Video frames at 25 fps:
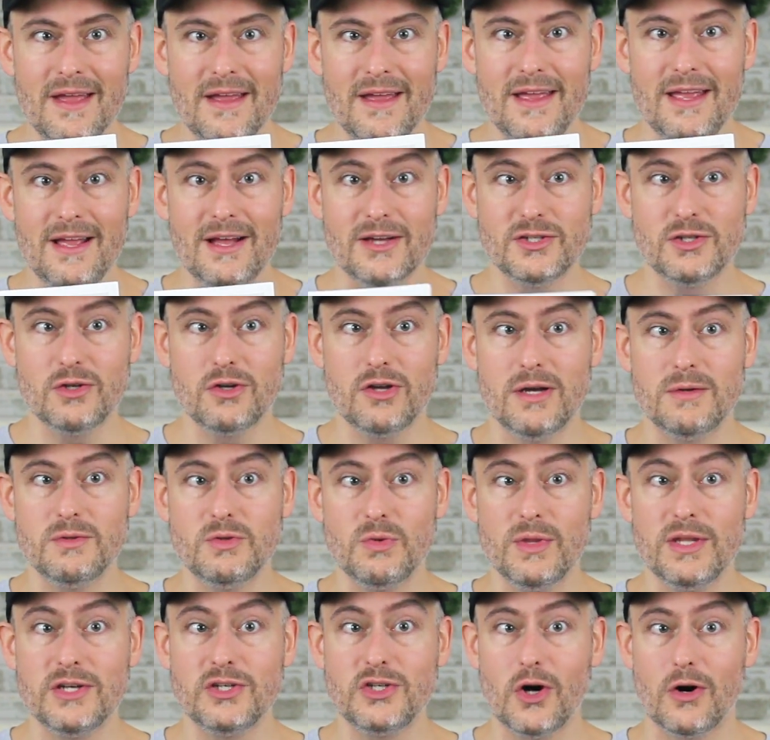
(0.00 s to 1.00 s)
He also comes
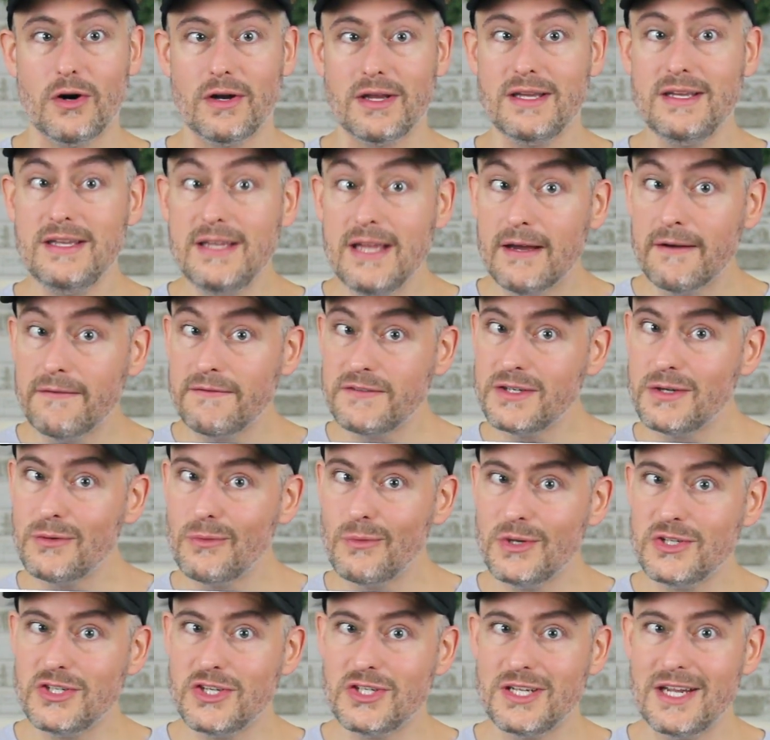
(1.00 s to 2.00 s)
with a Dark Gift,
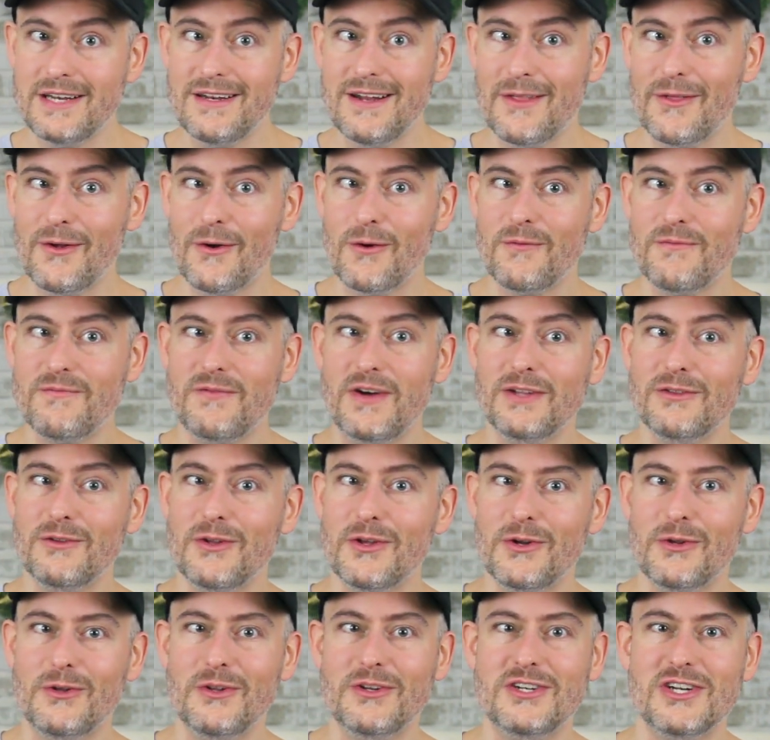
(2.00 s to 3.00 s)
which is another fun
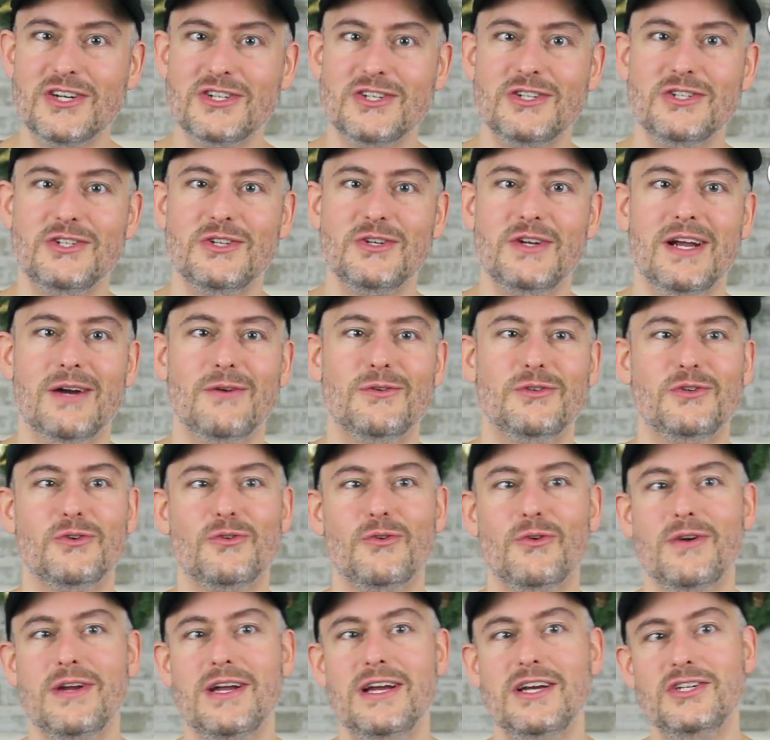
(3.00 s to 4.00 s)
little addition to character
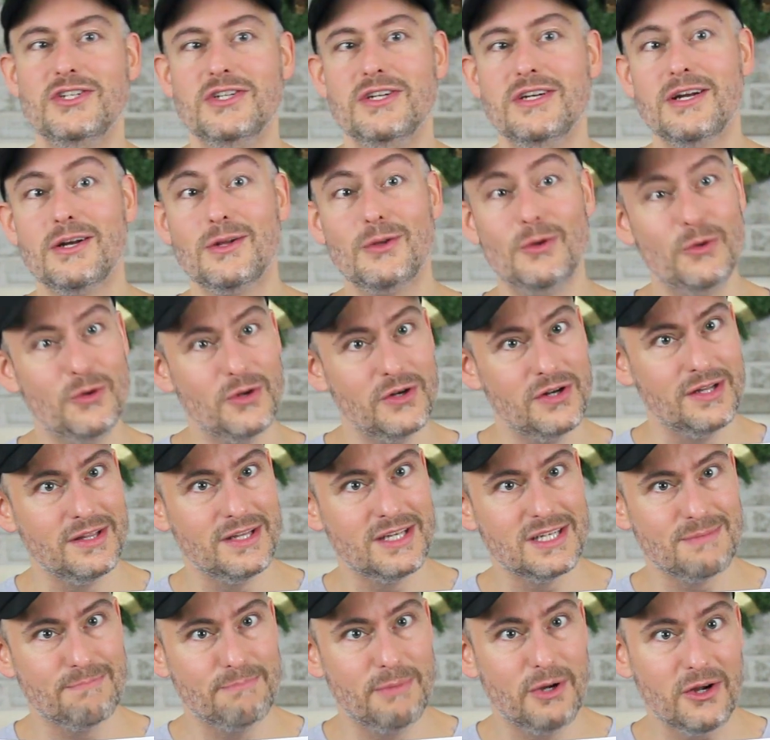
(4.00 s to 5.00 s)
creation included in
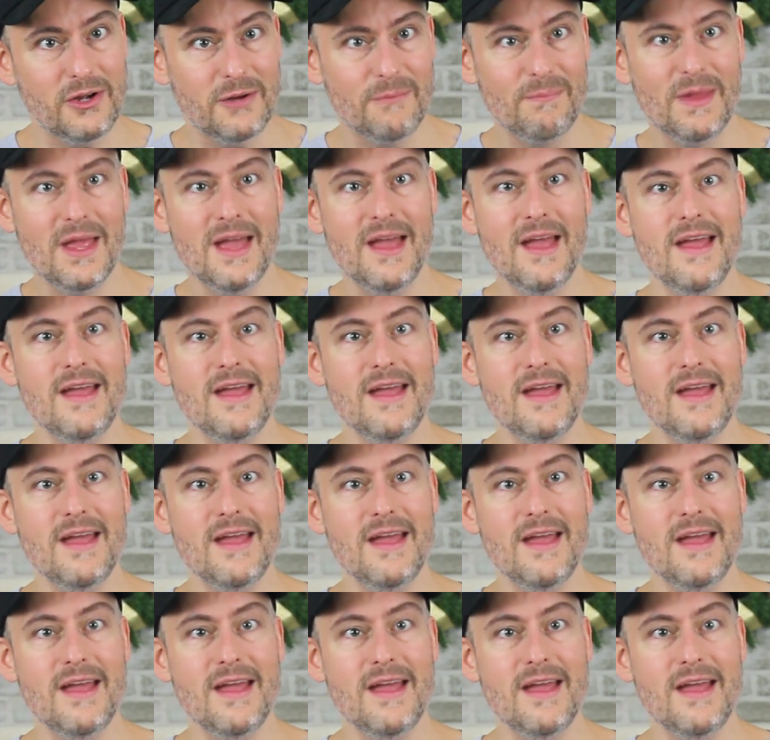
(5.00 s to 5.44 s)
this book.